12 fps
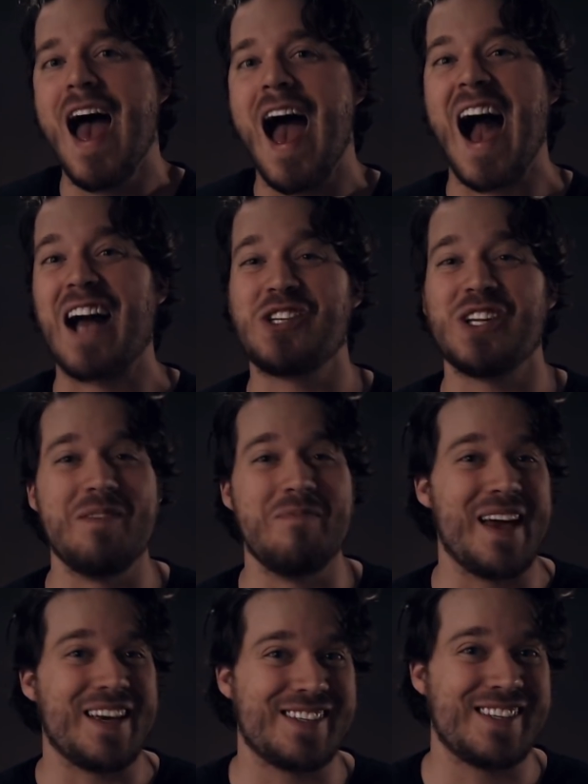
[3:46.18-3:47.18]
actually
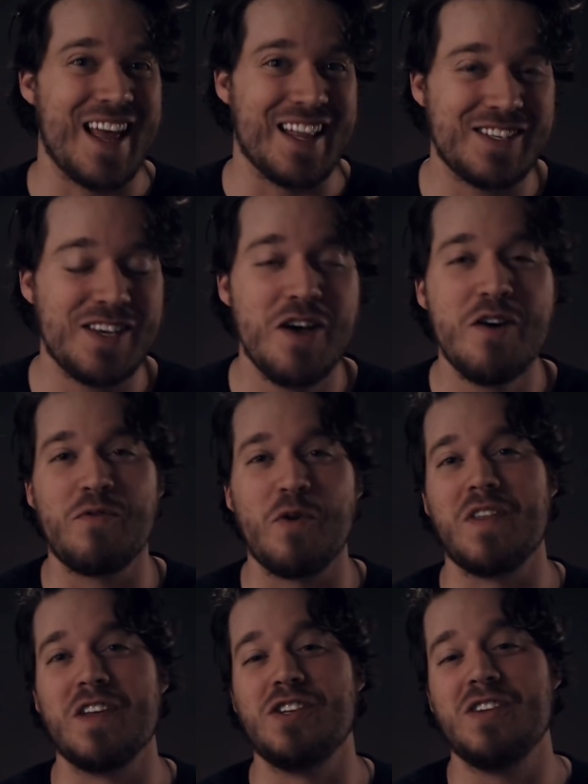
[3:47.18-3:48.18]
make sense for
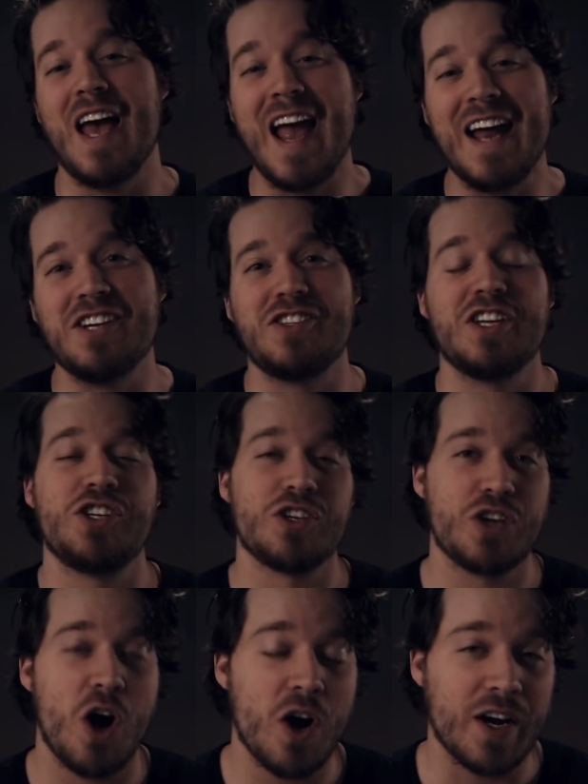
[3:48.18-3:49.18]
the age that you're
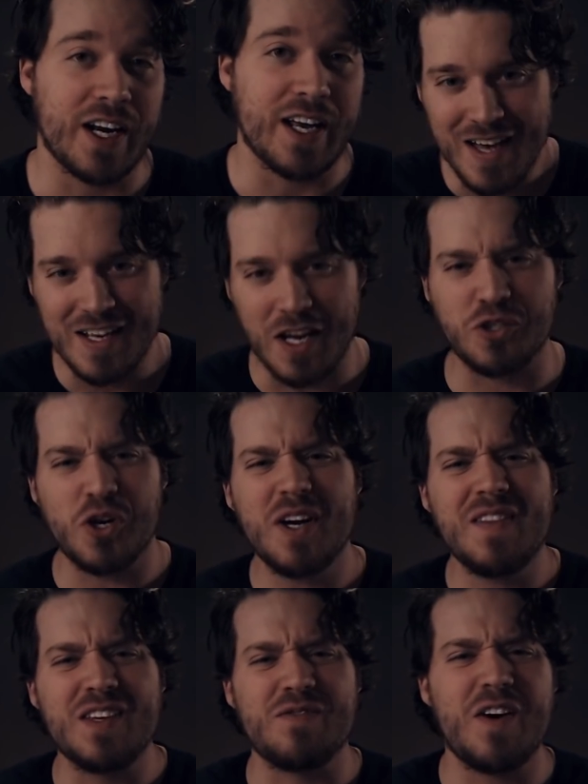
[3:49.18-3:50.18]
targeting. Now,
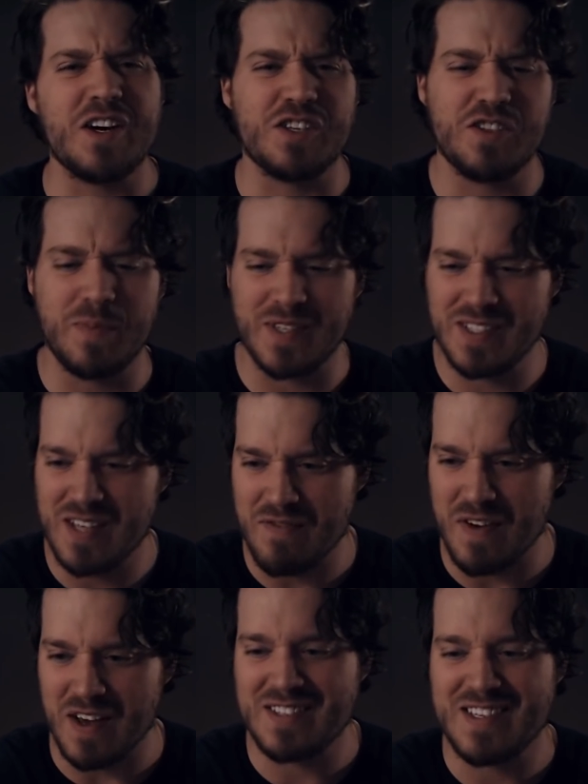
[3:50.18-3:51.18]
during these very
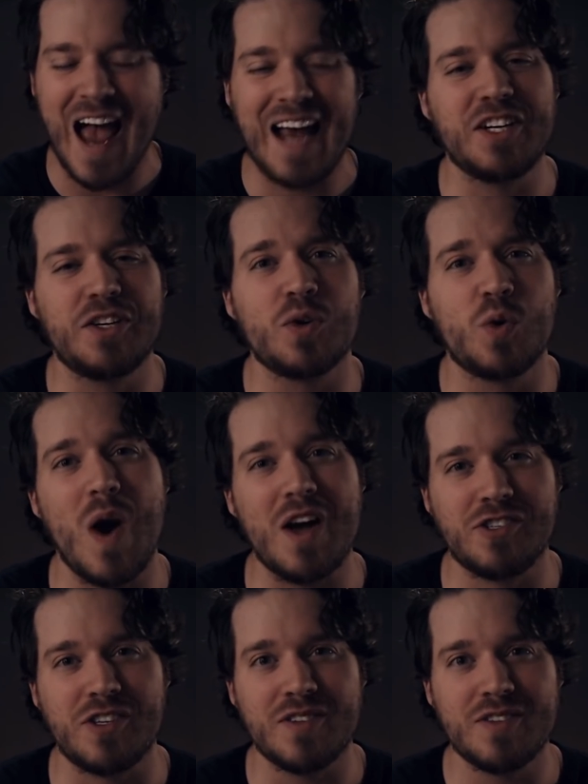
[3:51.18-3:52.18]
specific technical
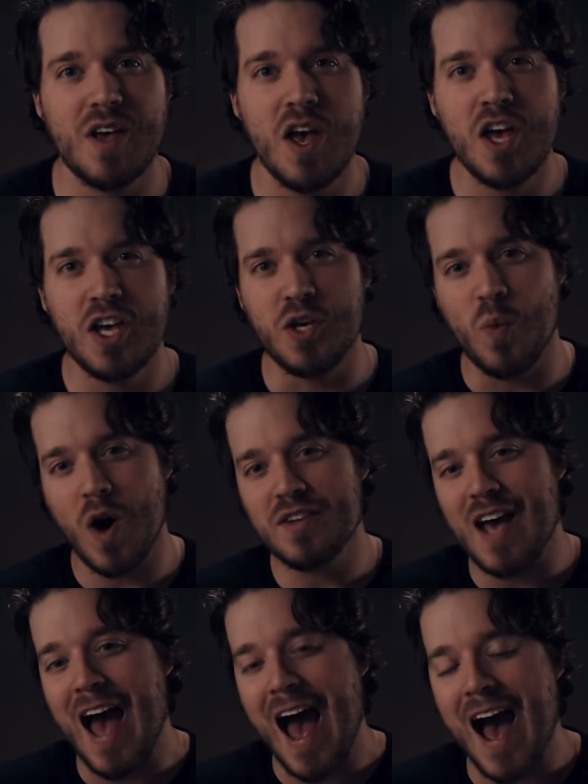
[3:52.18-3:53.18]
questions, you want
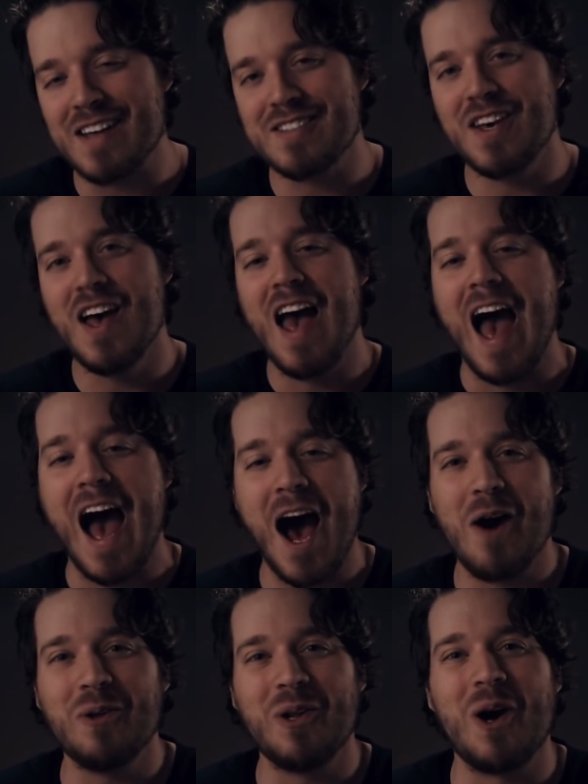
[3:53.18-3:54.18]
to ask
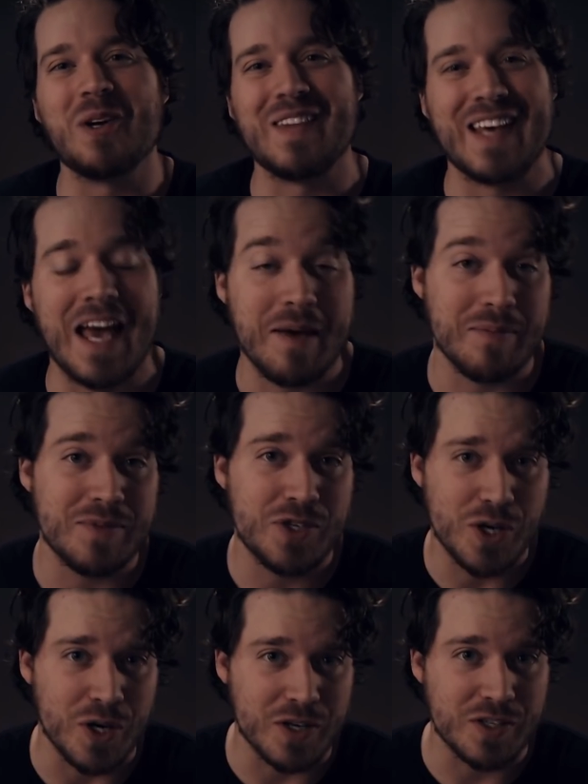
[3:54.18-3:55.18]
how long the game
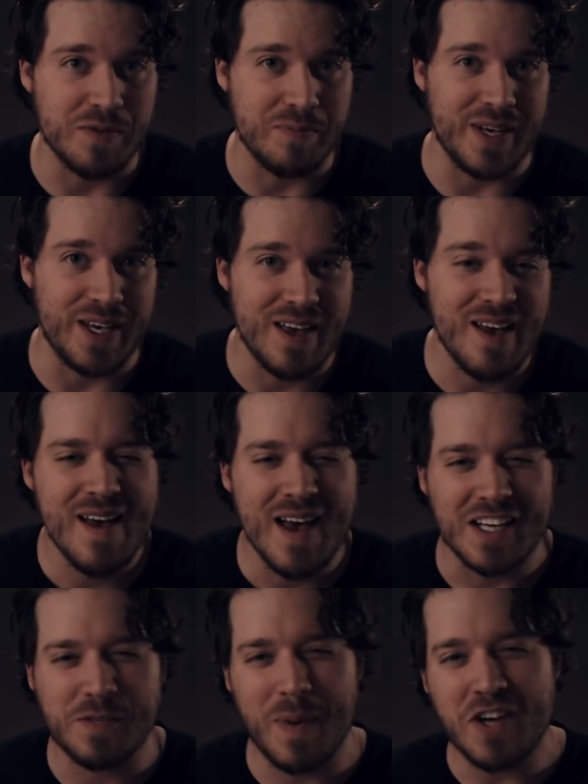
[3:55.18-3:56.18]
took to beat,
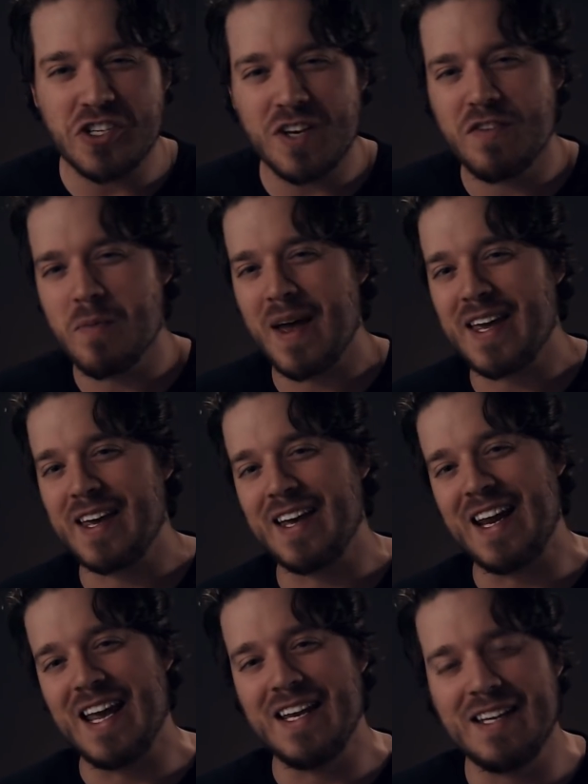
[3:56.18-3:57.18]
especially if you're making an
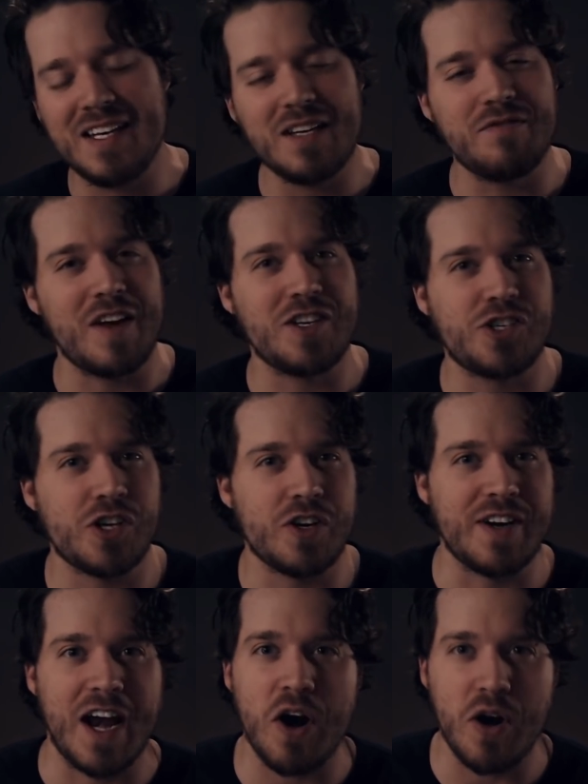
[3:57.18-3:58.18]
indie adventure
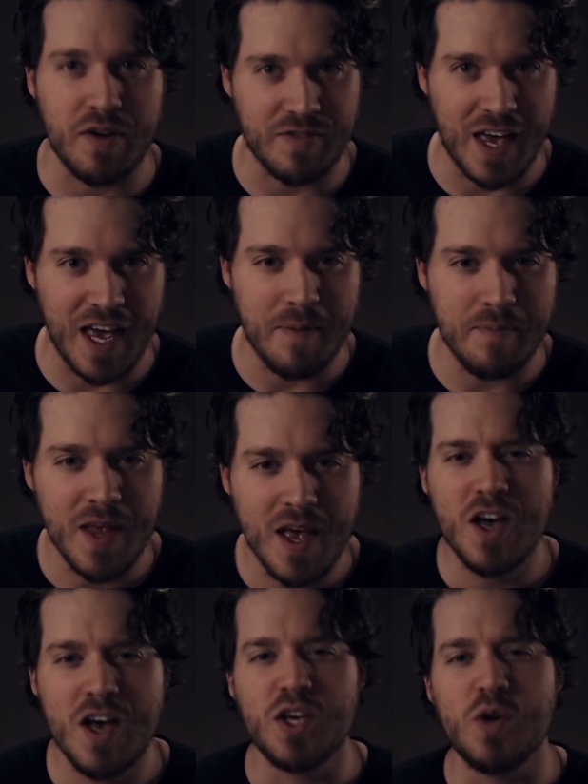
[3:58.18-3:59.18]
narrative game.
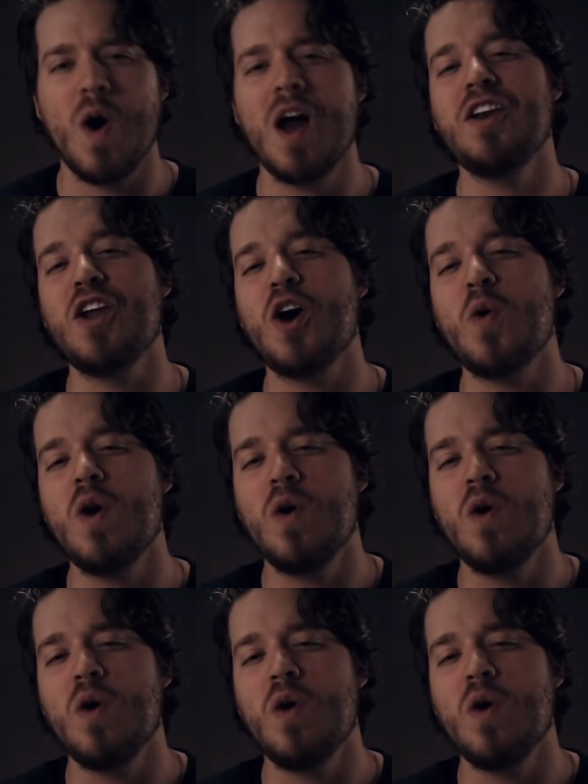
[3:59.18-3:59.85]
You want to know